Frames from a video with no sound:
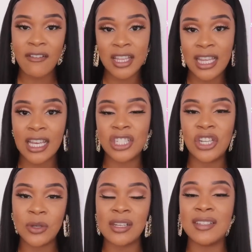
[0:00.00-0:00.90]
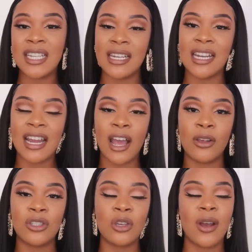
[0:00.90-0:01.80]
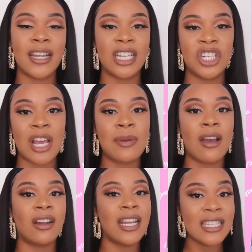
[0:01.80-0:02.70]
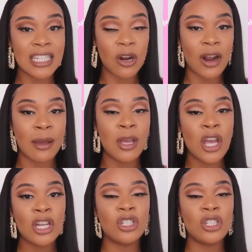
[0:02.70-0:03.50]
Everything is Dose of Sydney now, so you guys can check me out on Instagram.